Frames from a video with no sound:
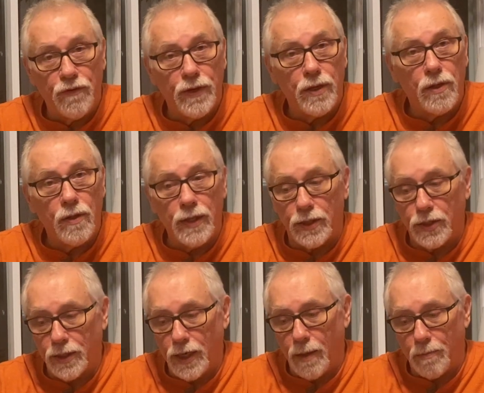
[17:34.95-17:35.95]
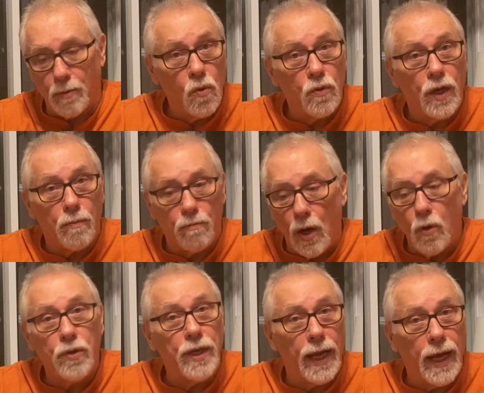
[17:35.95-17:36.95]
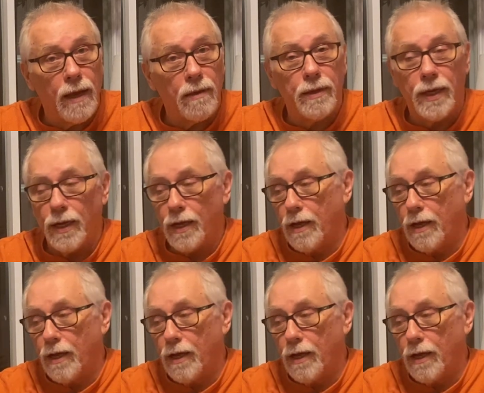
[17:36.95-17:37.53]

field that's kept mowed down